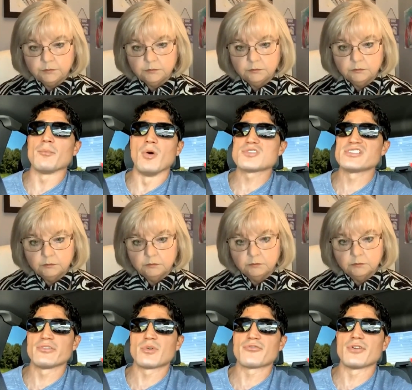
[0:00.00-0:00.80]
Speaker 1: of them are
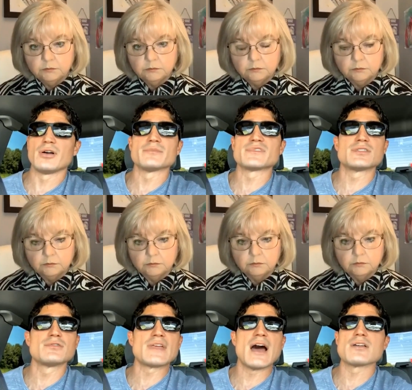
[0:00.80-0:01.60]
from
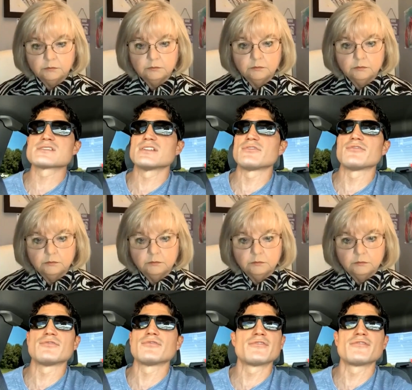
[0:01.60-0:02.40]

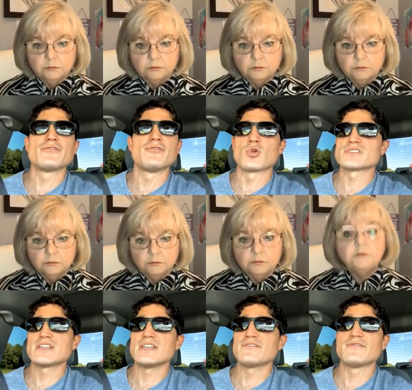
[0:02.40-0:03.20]
2014,
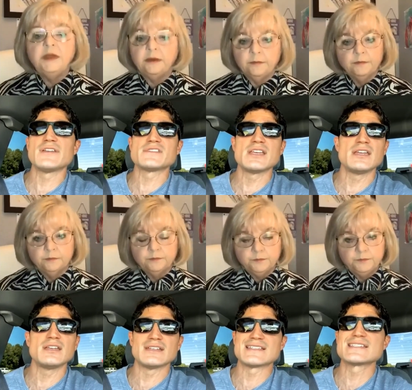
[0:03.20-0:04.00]
15, yeah. and
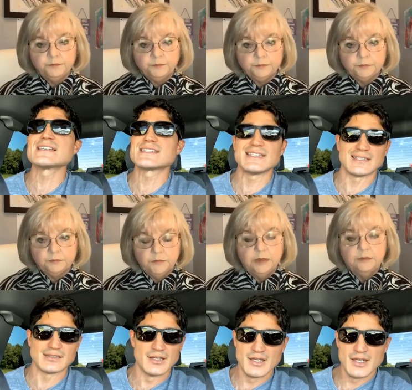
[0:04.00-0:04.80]
16, yeah.
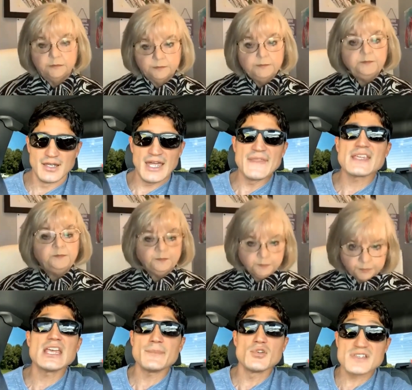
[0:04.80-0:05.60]
and they keep using the
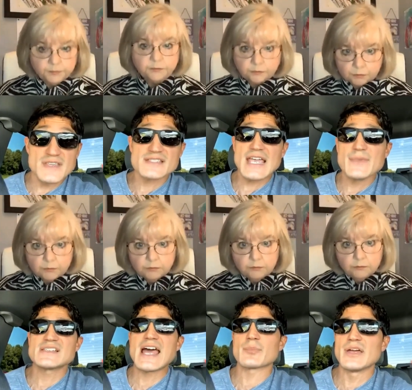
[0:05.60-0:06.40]
same exact
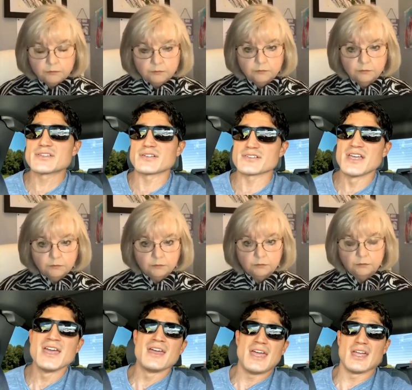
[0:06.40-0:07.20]
pictures. And
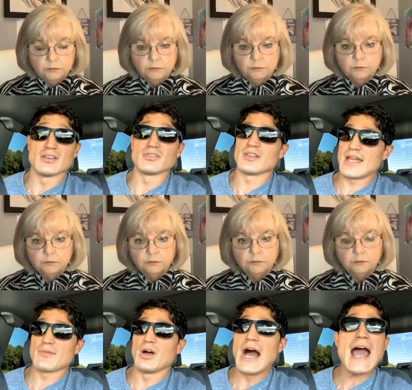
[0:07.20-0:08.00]
it, I,
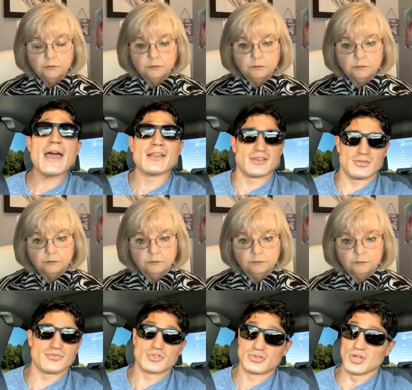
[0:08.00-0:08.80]
the
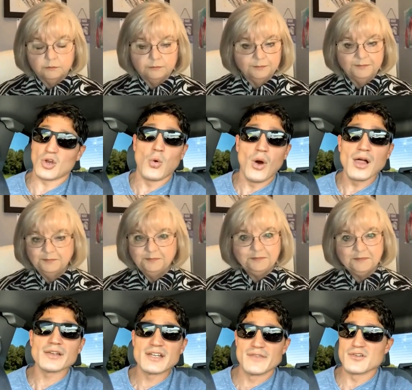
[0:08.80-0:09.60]
quality on those
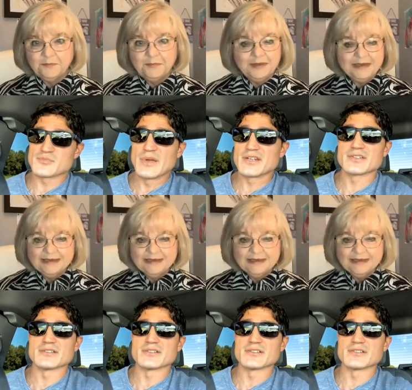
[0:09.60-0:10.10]
pictures is